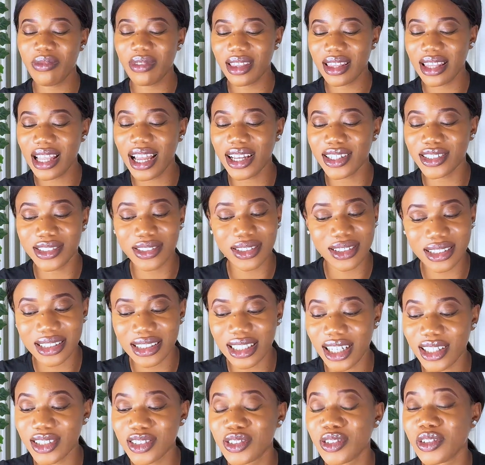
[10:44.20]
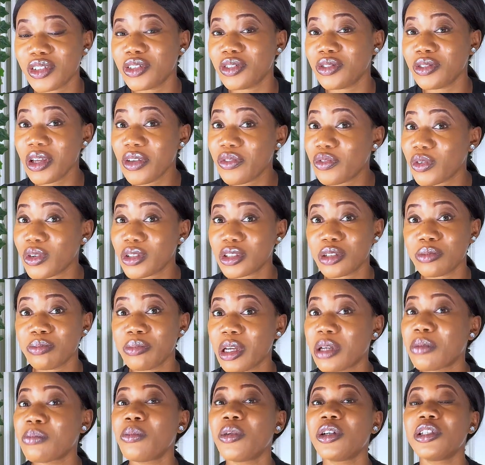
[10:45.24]
That's just that. So if you want to
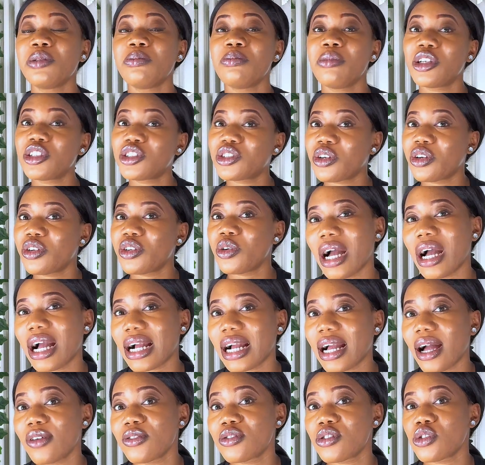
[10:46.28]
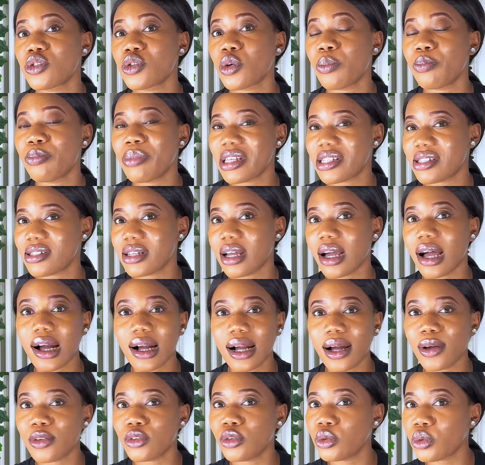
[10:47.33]
make money, make sure your account is on personal
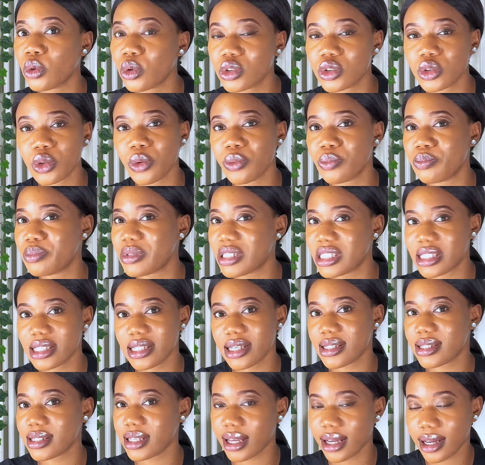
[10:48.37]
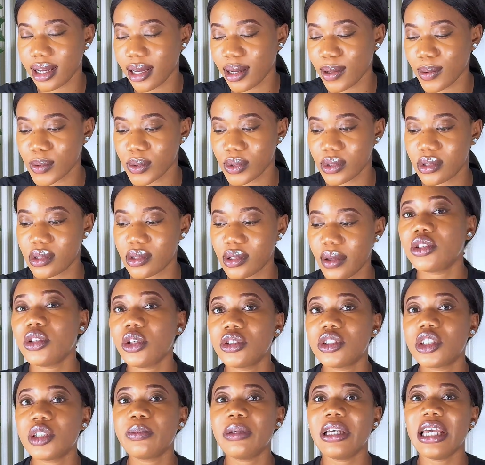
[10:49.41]
account, not on business account.
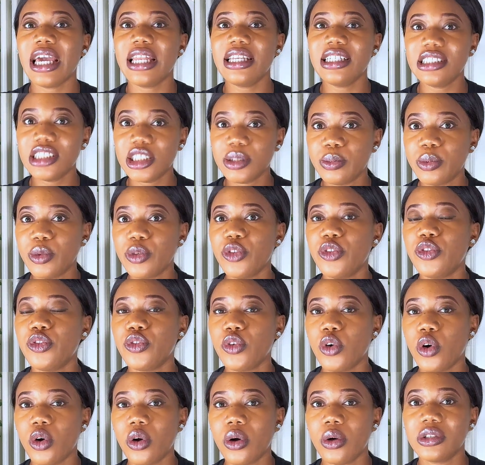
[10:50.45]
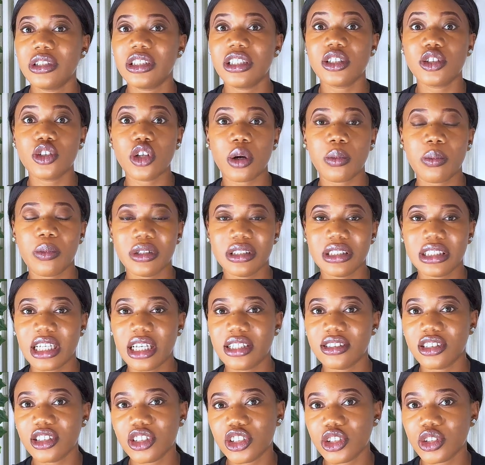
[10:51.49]
So to be eligible for TikTok
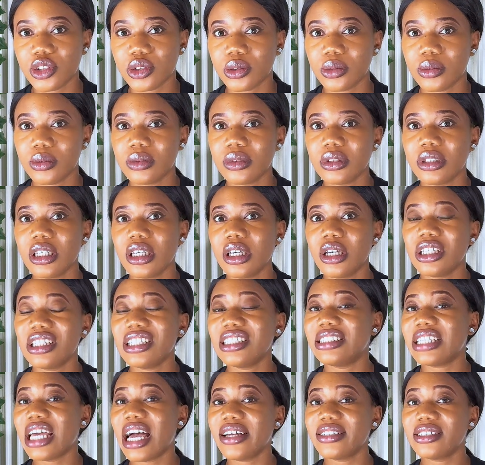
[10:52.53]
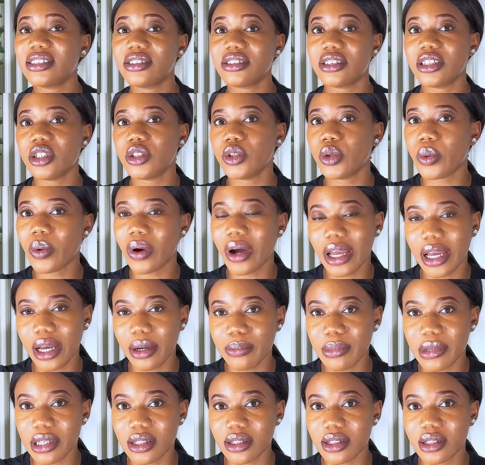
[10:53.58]
monetization, it has 3
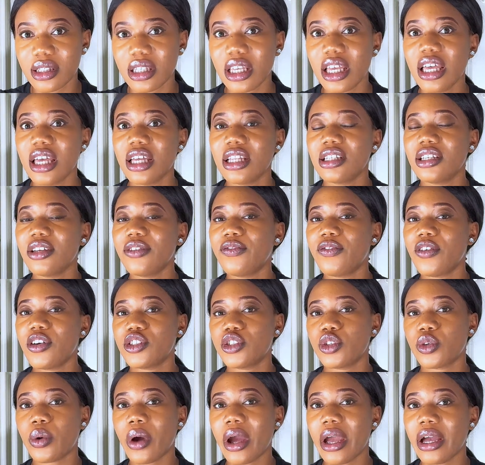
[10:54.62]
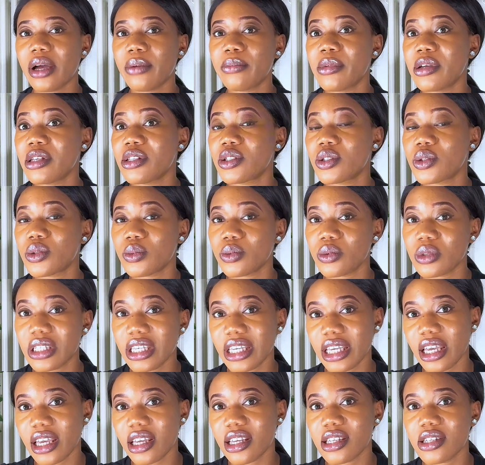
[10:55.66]
requirements. The first requirement
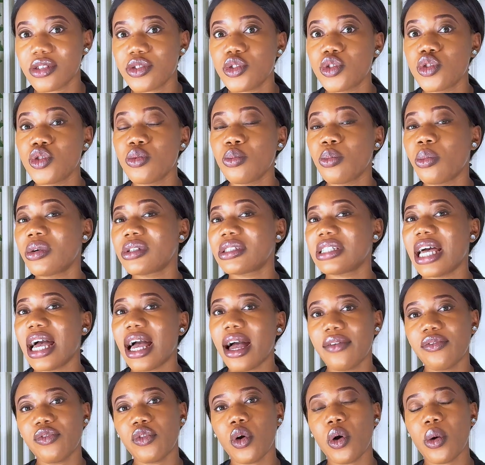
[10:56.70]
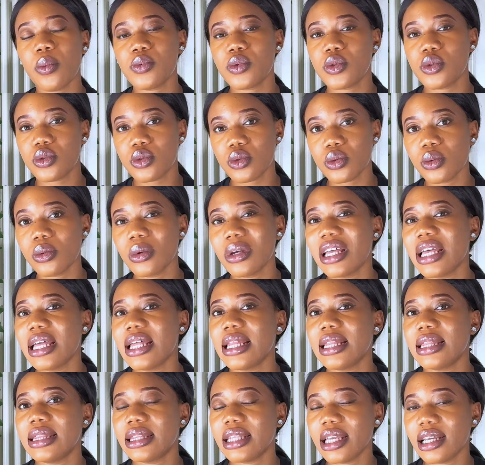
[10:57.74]
here is you must have up to
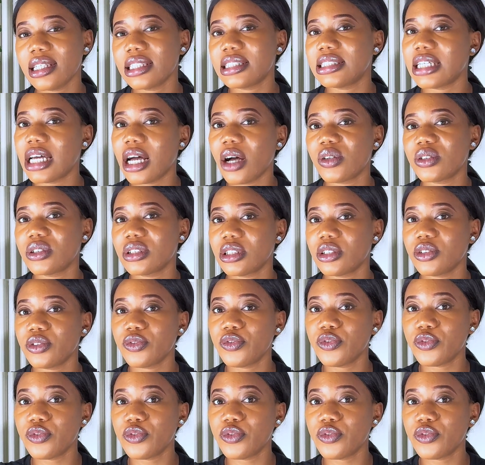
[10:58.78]
10,000